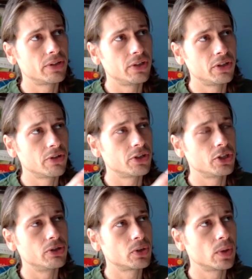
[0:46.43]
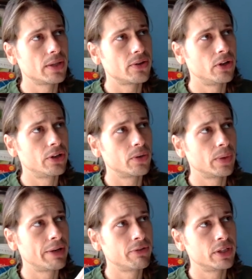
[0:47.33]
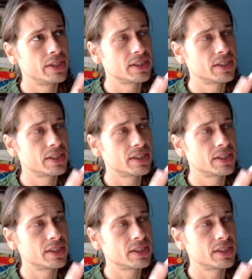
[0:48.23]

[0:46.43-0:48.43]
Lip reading: you know, the June 23rd or whatever it is,